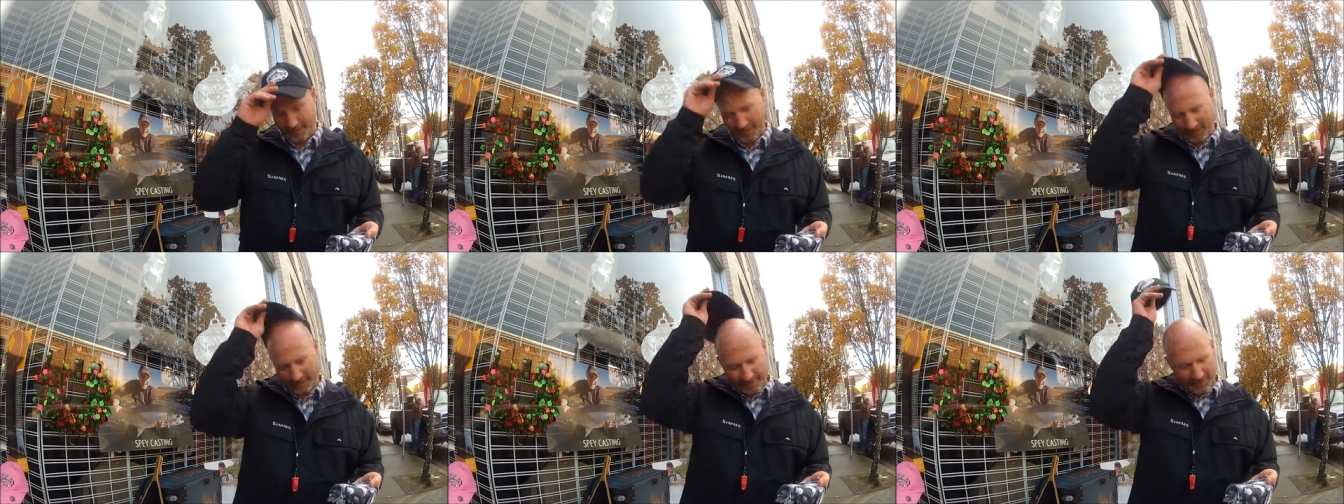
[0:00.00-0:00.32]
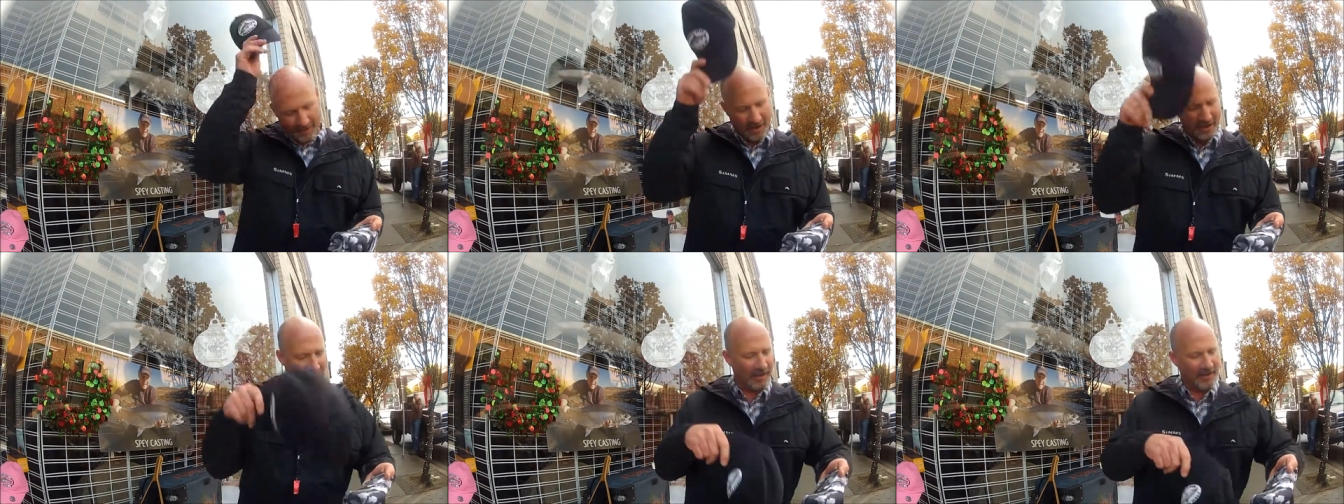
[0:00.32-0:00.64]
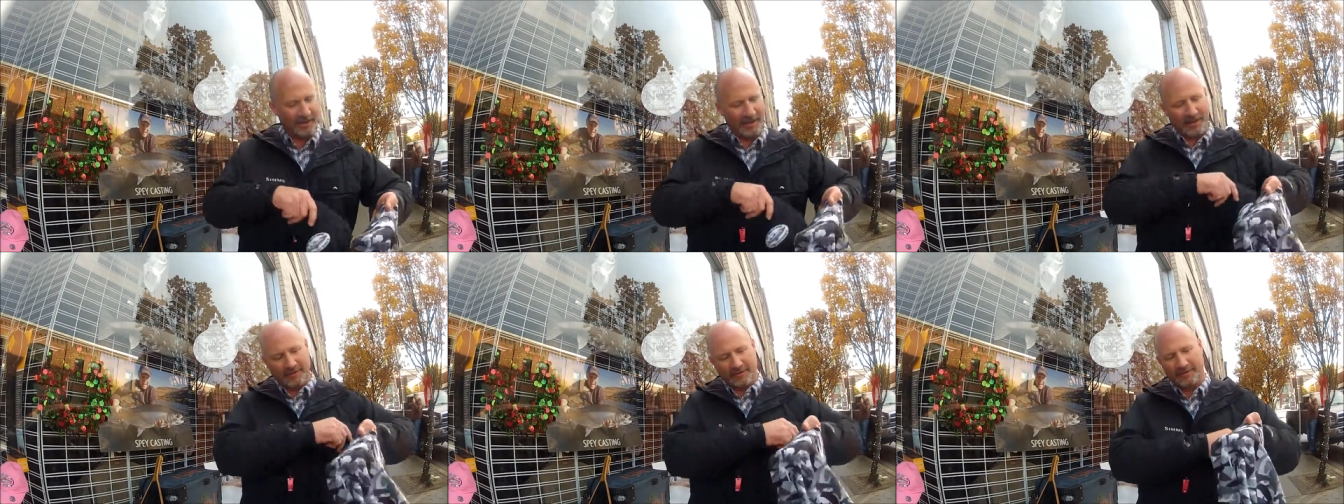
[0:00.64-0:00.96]
main thing
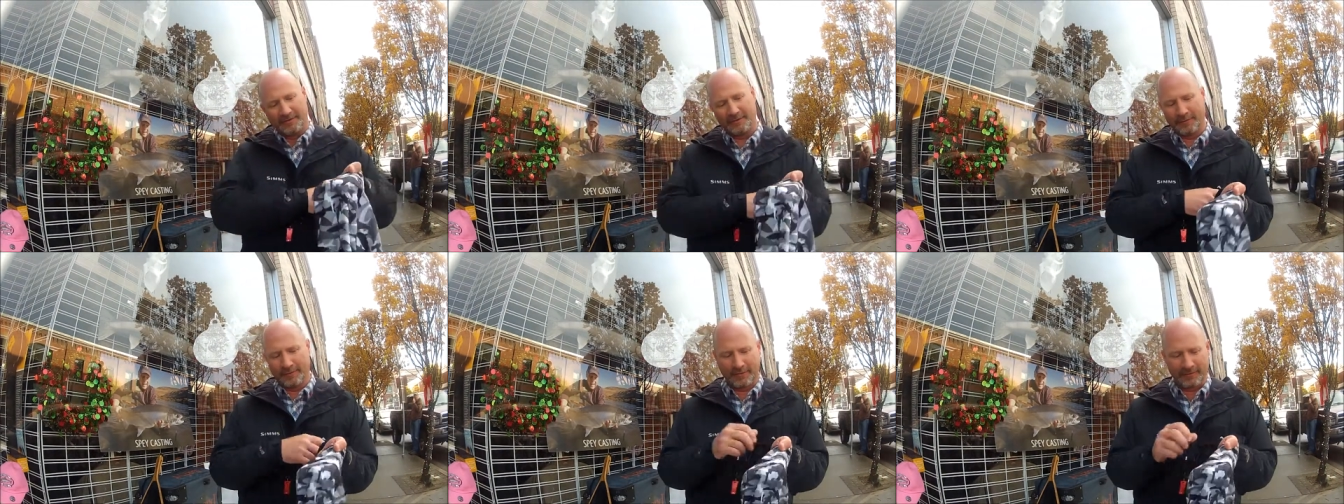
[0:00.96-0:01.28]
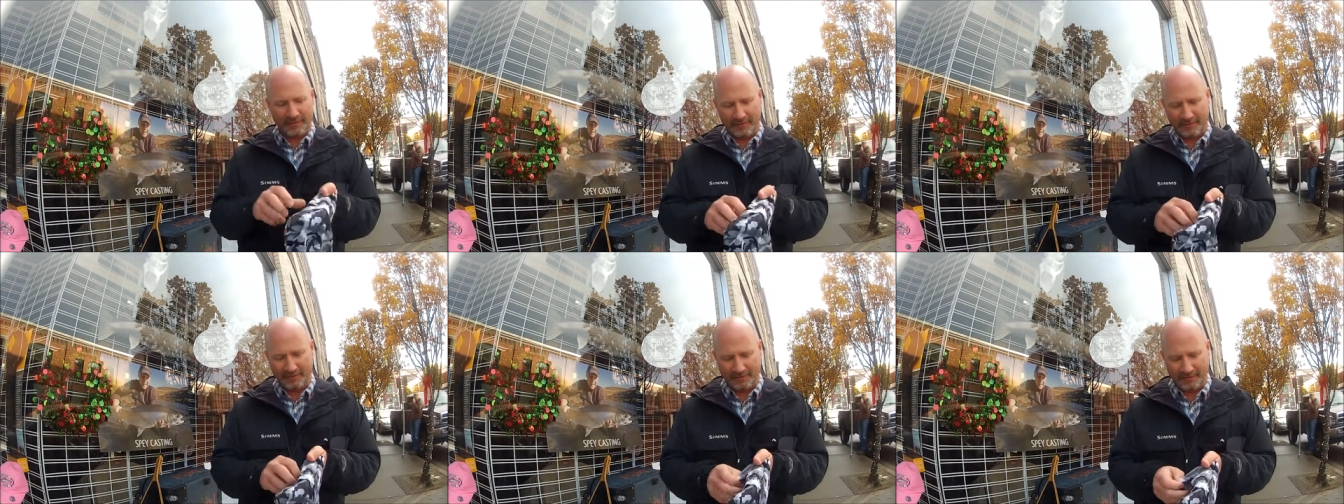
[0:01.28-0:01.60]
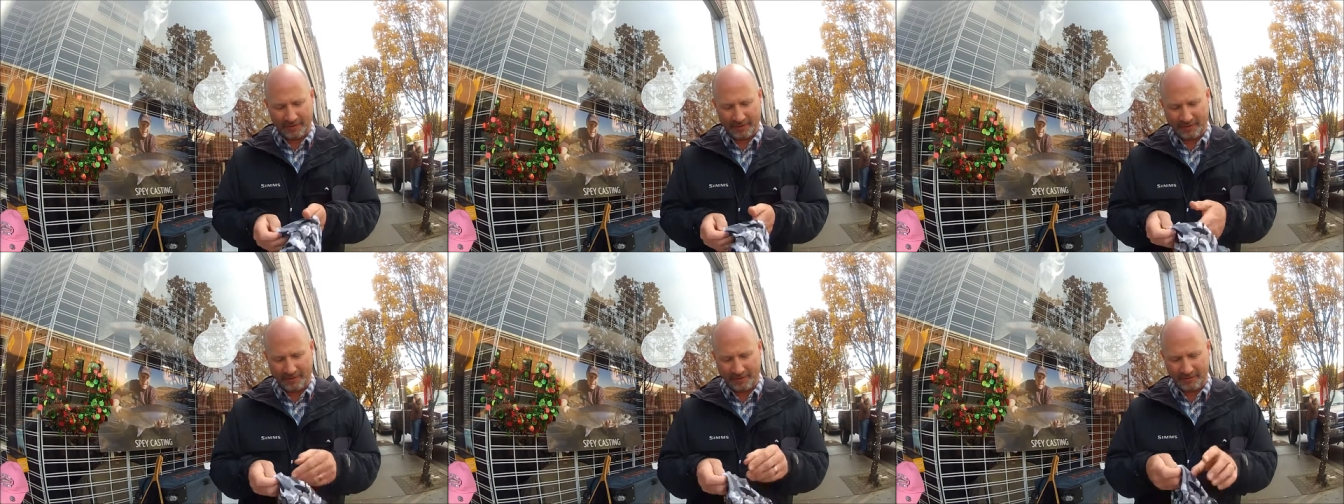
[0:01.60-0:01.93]
I like to do with these
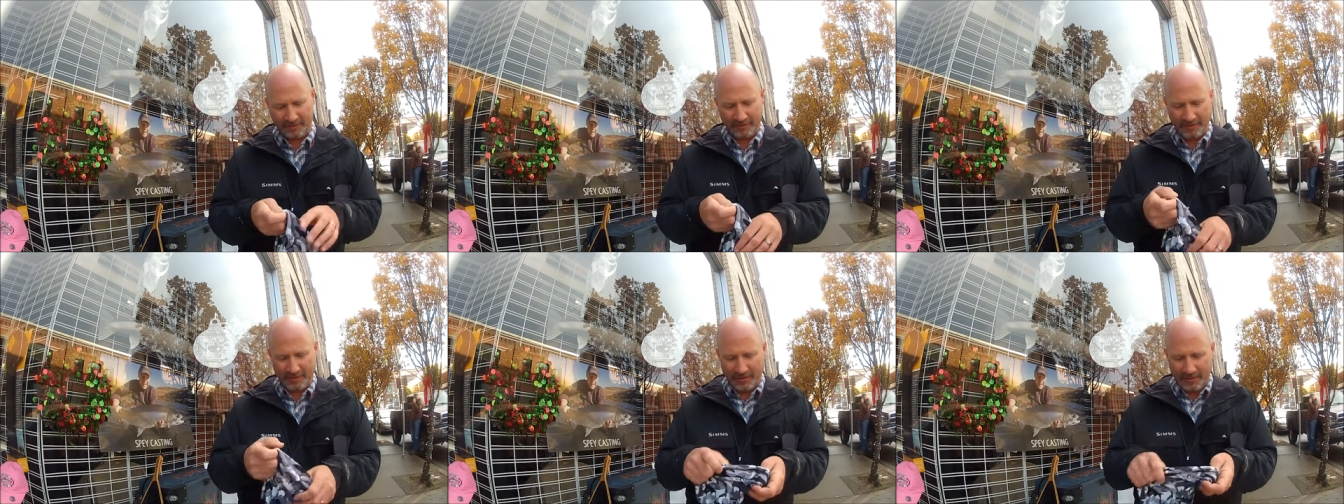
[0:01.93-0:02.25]
things